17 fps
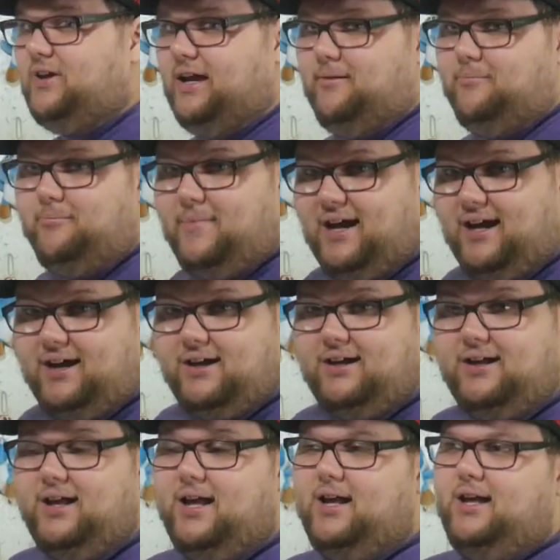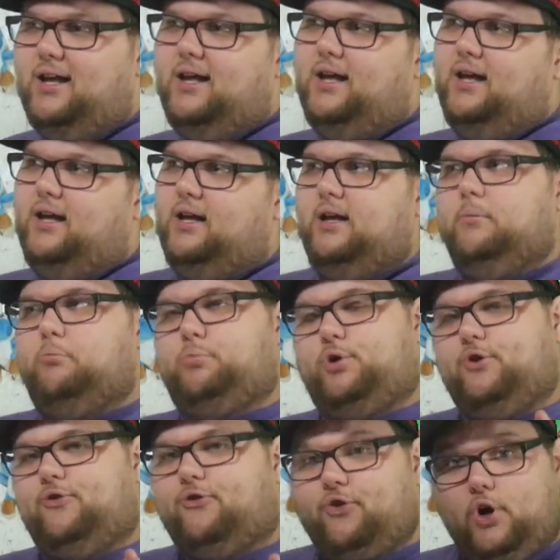Yanmega.
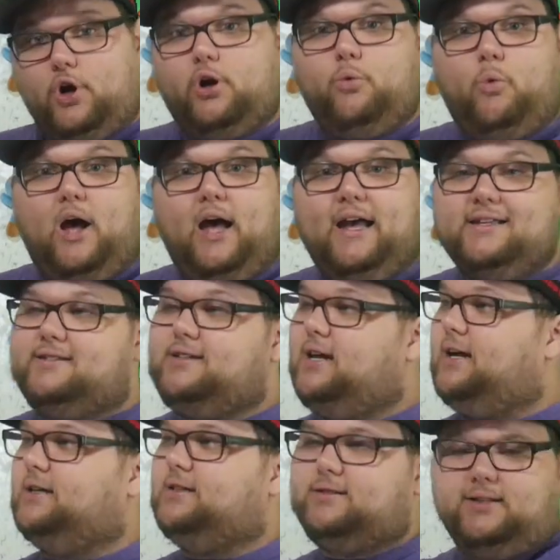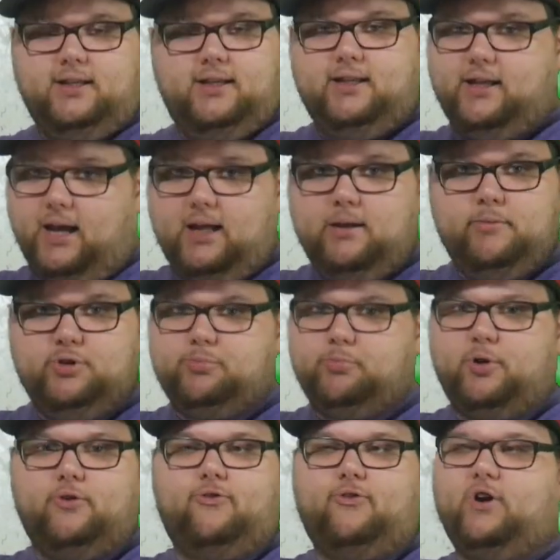Preferred wise, yes, Yanma's
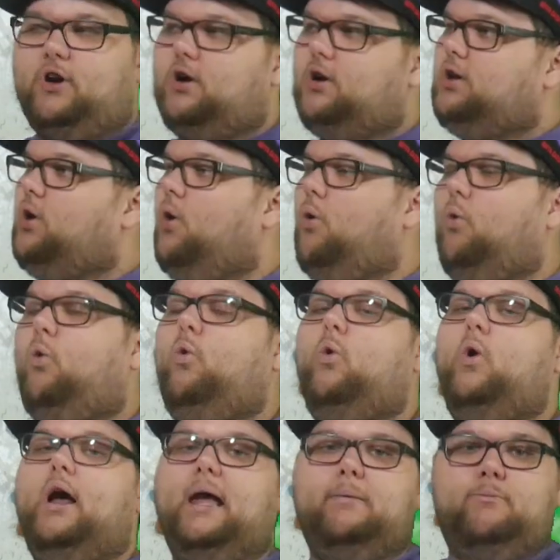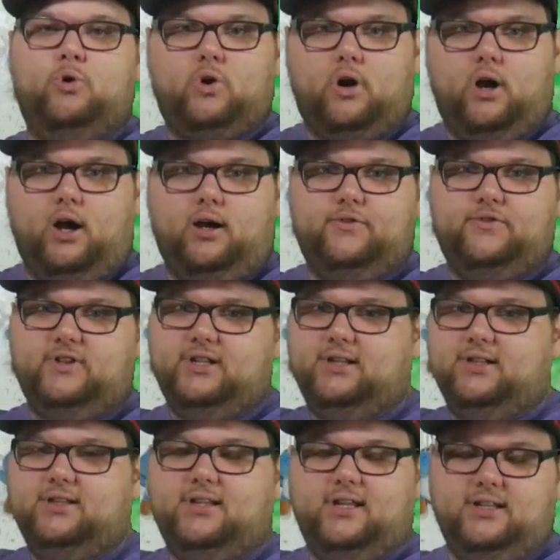preferred way more
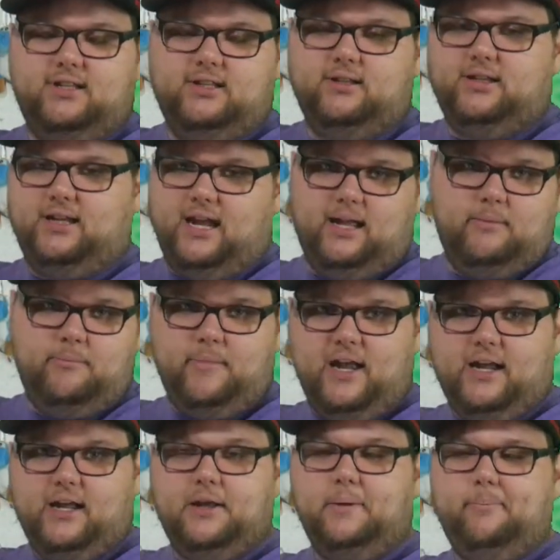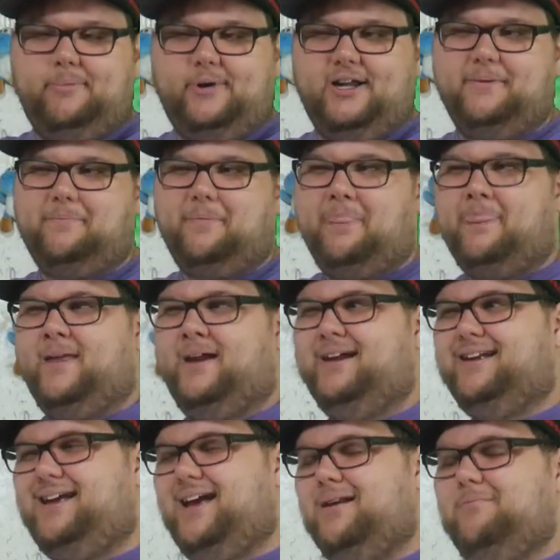often than Yanmega, but
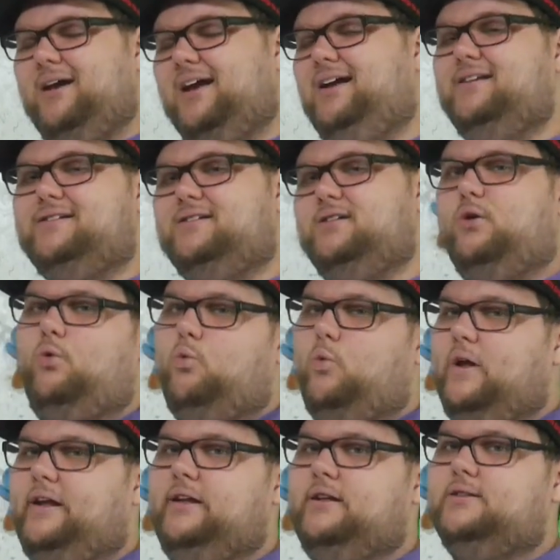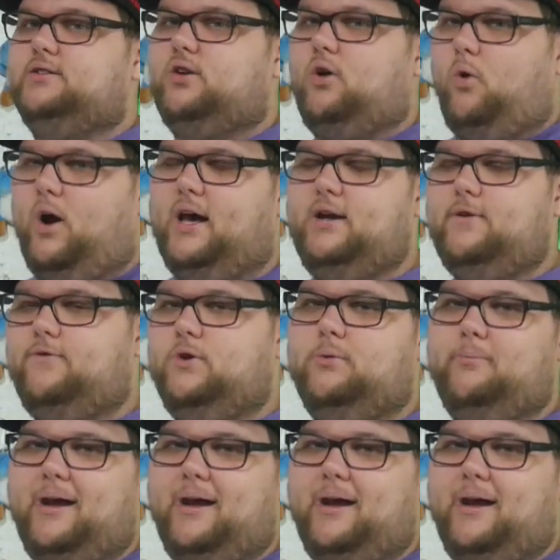Yanmega still wins quite a few